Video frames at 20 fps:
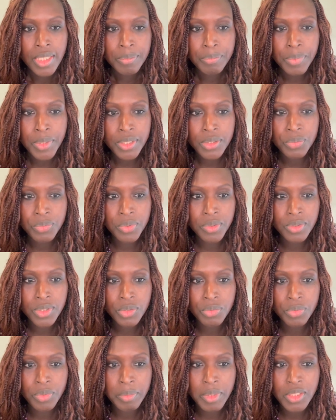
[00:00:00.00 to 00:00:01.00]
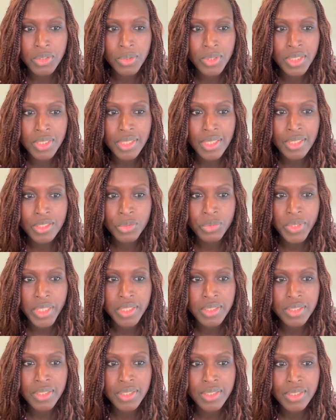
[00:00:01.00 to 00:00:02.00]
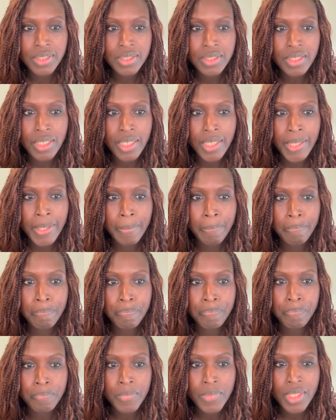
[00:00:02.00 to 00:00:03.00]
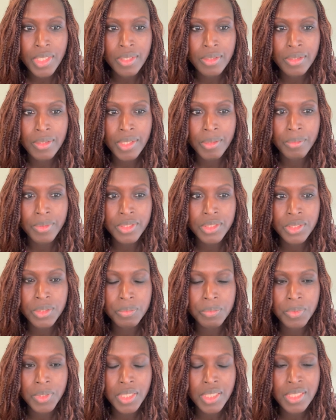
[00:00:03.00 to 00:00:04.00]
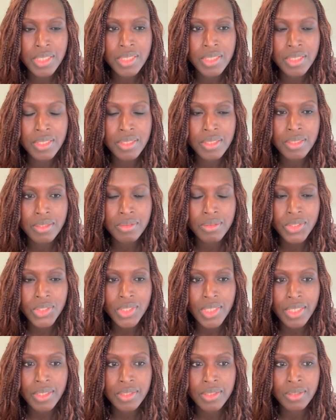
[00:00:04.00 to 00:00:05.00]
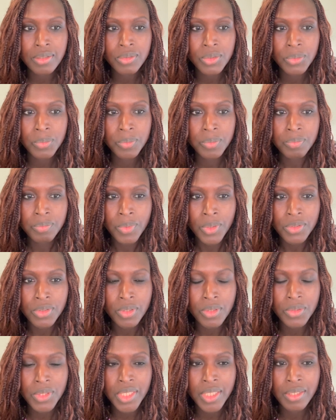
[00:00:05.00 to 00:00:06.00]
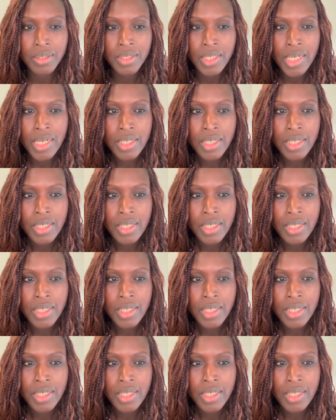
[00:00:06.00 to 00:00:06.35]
But with rheumatoid arthritis, I was really, starting to wonder, okay,